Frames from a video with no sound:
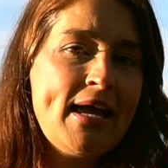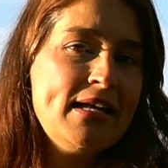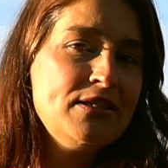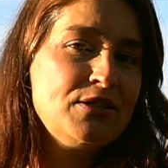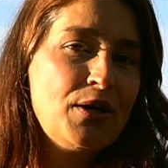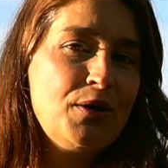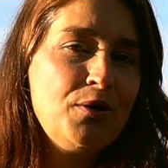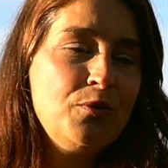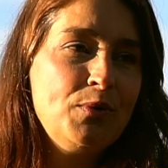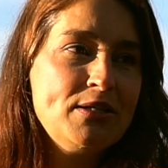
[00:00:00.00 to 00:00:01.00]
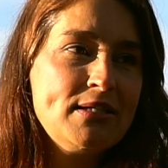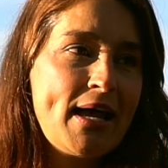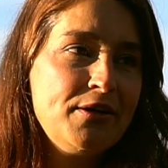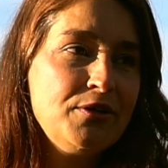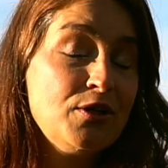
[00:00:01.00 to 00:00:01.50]
And so when
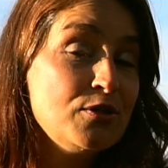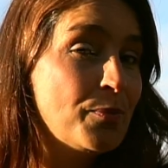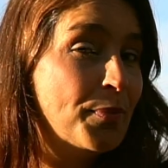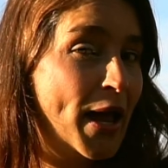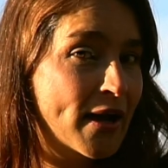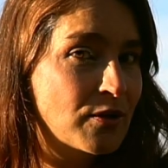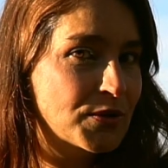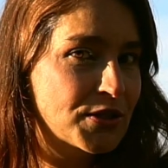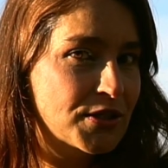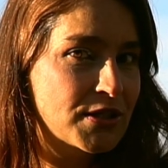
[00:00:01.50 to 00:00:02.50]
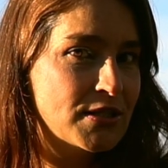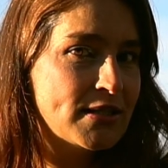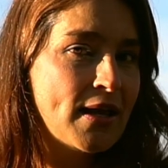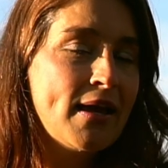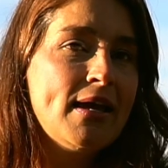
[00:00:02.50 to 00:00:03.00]
Saturn goes backwards